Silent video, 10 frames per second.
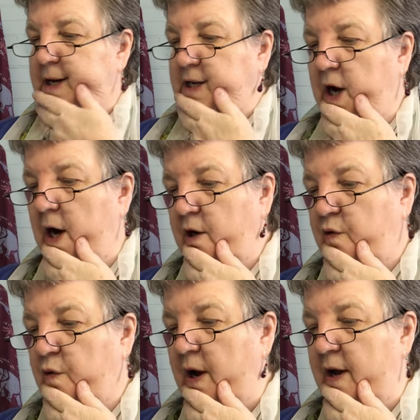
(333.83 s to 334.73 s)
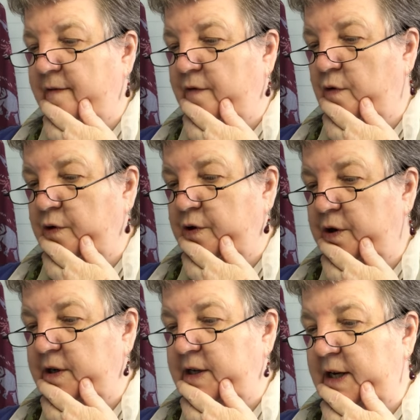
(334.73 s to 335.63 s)
a dark grey
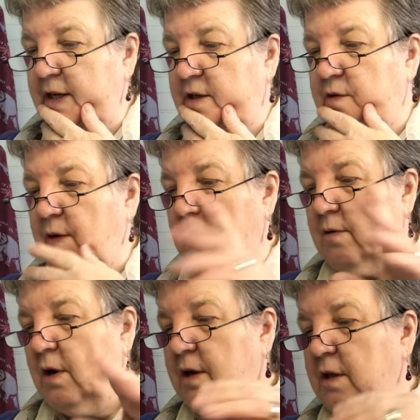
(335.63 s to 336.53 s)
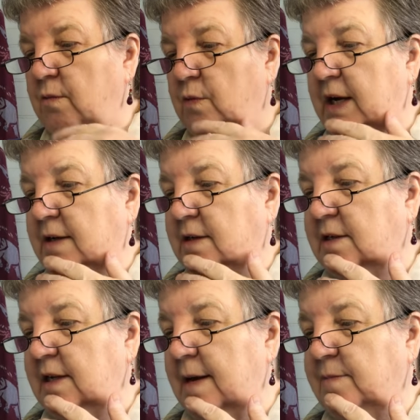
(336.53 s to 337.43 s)
413 to outline the wings,
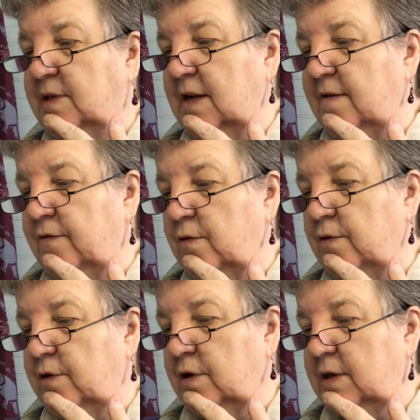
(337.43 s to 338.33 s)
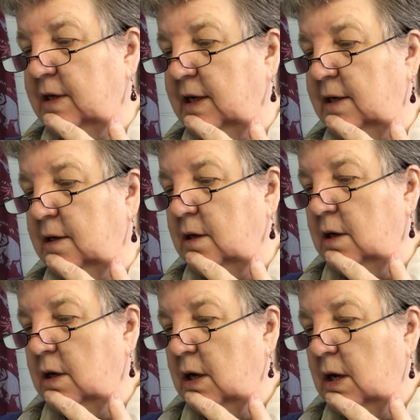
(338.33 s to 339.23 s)
DMC 413.
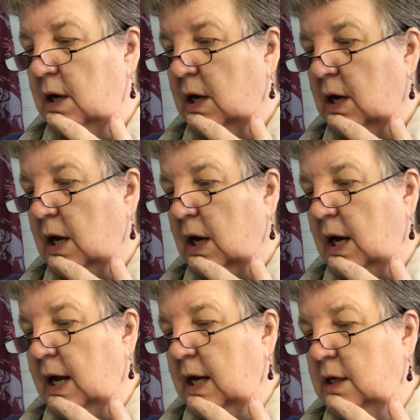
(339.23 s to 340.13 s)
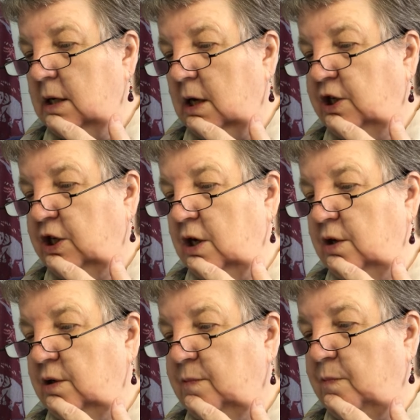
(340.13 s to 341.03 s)
And I
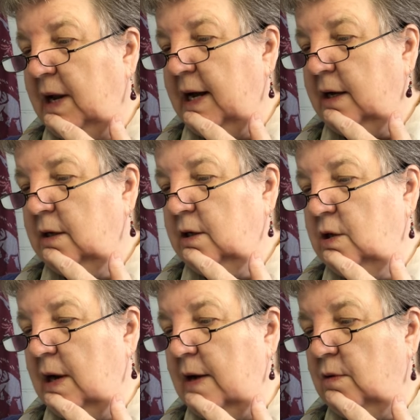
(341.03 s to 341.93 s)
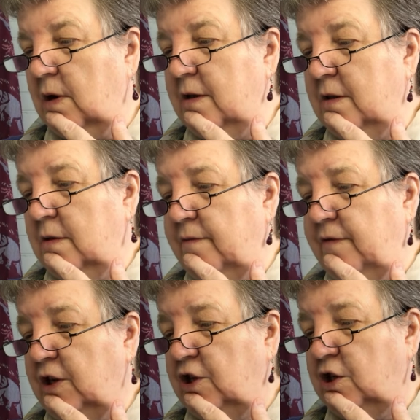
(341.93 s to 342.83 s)
chose black to outline the
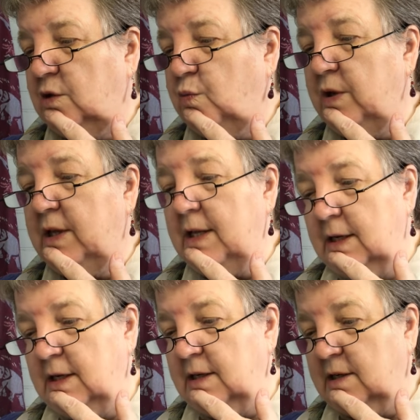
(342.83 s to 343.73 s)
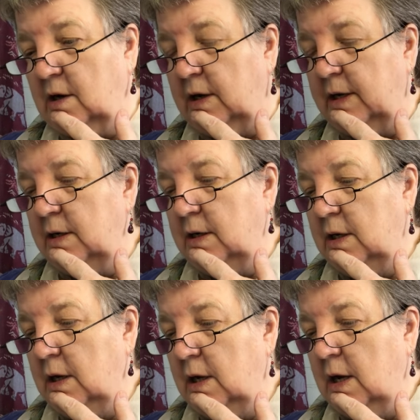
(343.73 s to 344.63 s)
features within the design
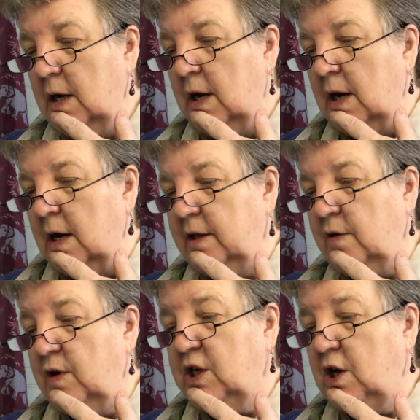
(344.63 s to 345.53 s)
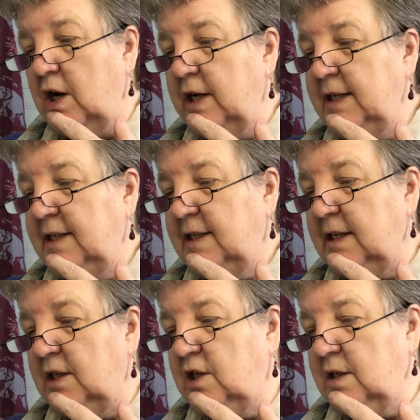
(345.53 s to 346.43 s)
there are tiny
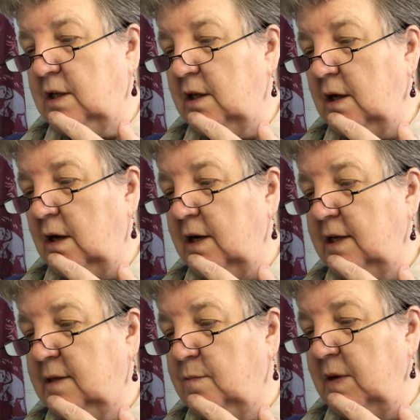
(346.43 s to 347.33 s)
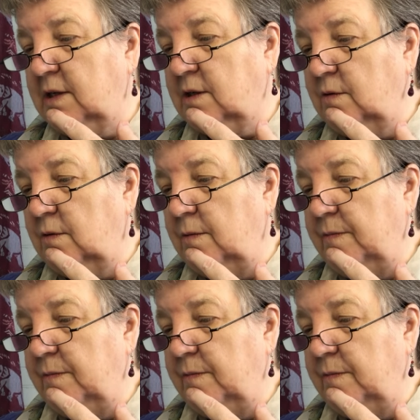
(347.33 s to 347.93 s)
stitches on the lion's muzzle